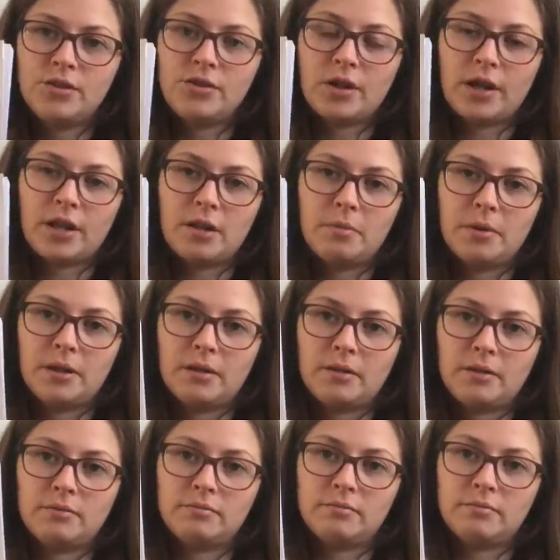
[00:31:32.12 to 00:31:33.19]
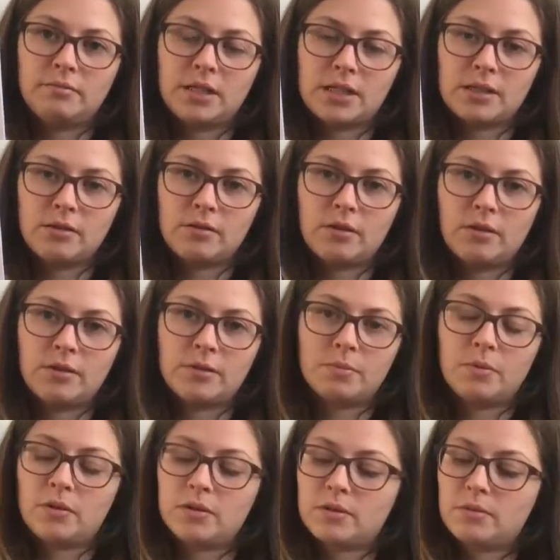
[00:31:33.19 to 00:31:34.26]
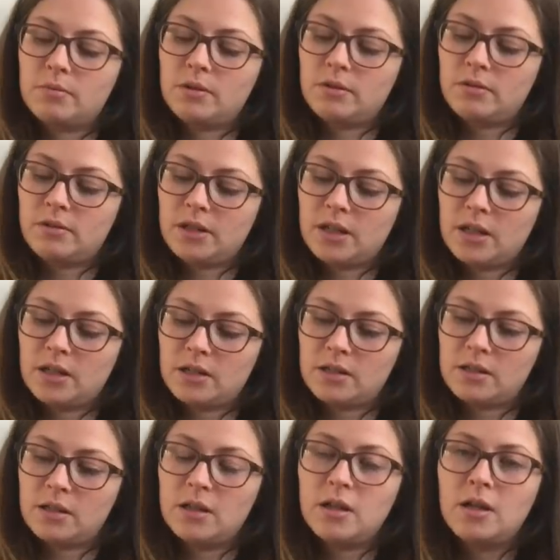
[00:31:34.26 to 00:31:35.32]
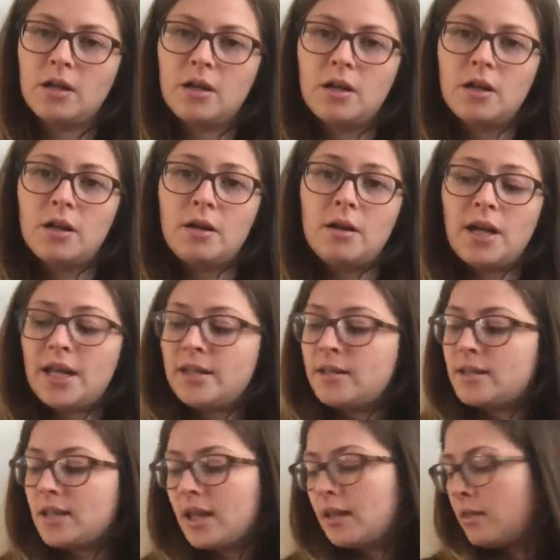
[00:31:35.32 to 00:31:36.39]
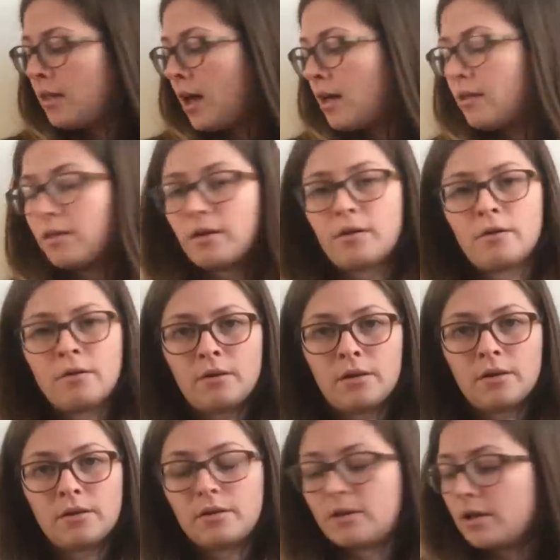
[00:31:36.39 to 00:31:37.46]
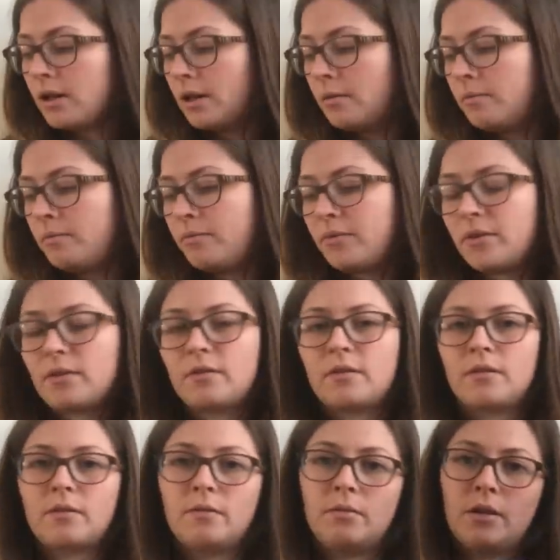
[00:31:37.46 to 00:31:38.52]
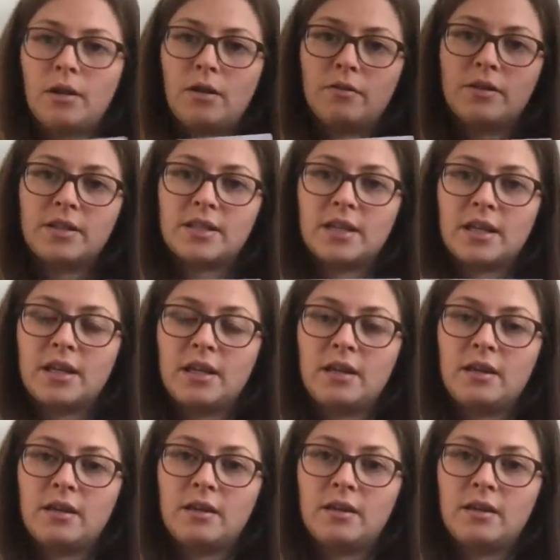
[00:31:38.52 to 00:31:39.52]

Try and keep it as local as possible, I guess. In saying that though, well, obviously